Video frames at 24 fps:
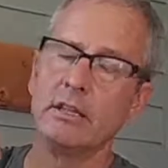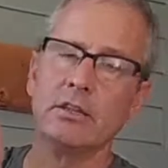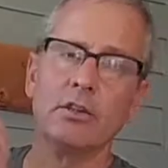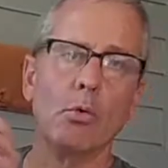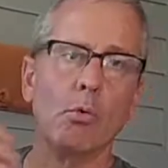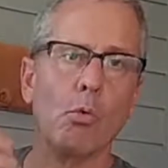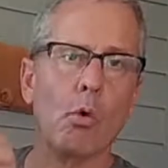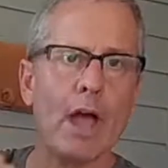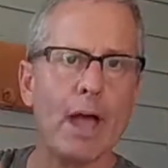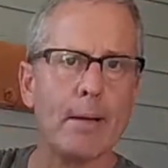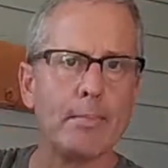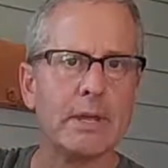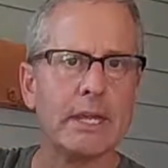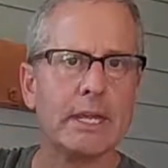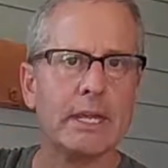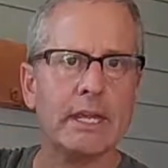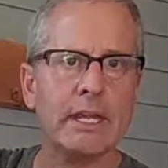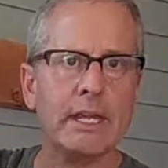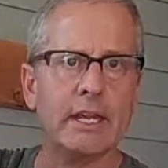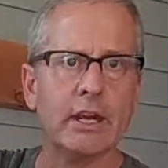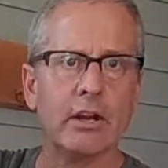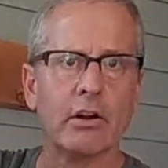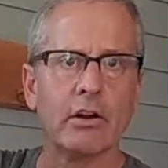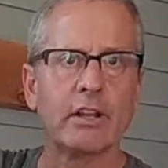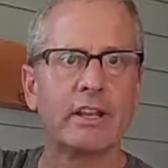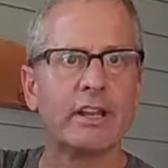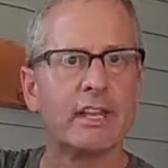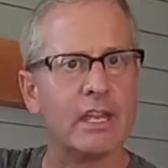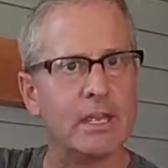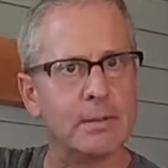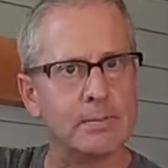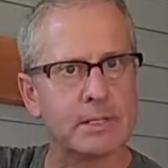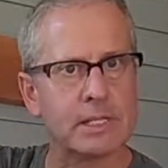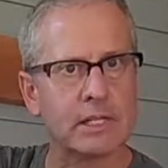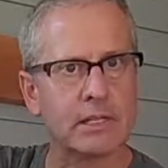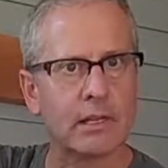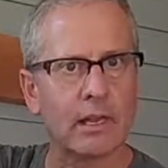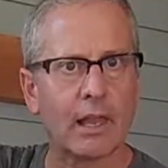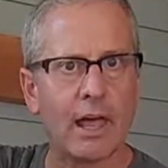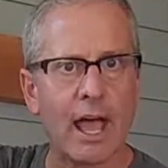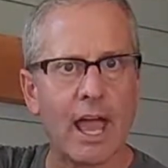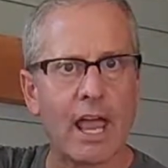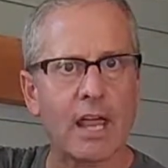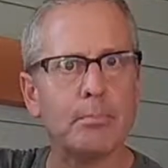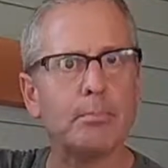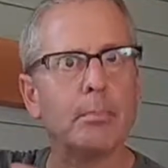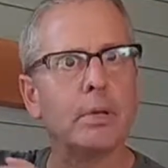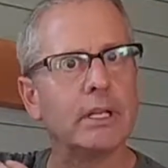The webbing here keeps it
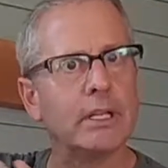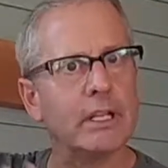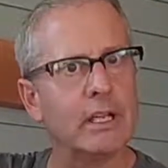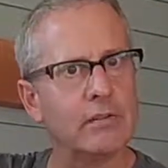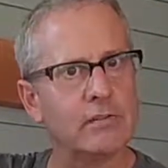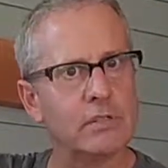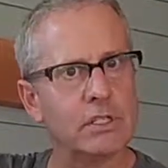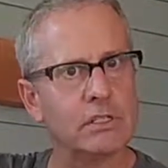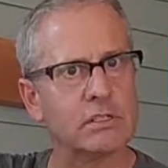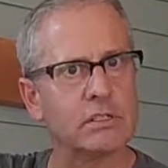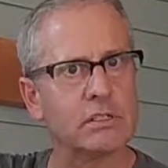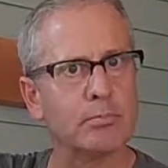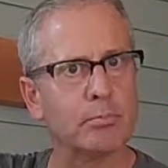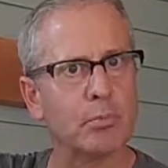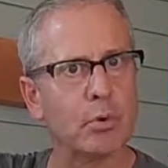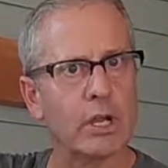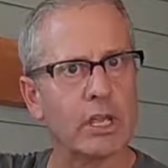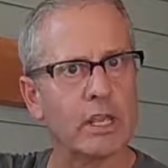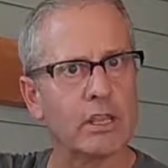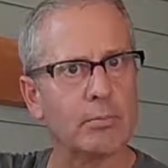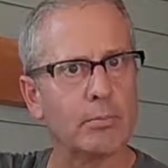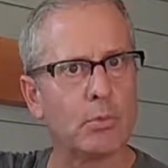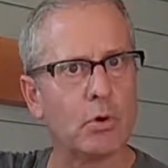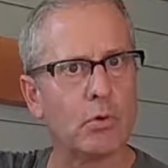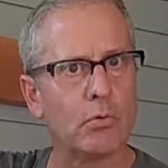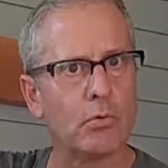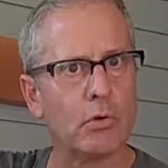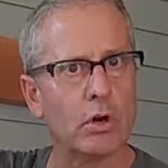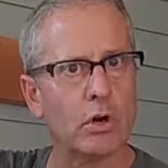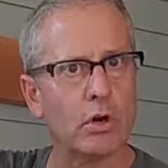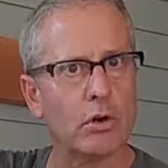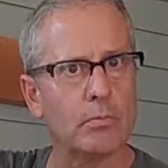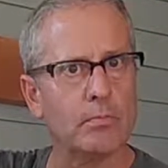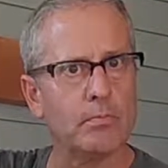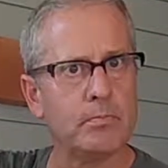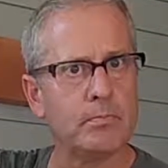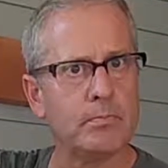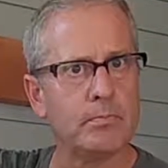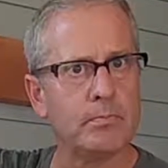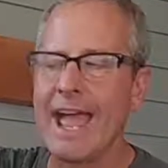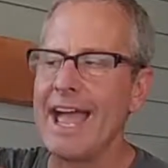light but gives you some breathable room.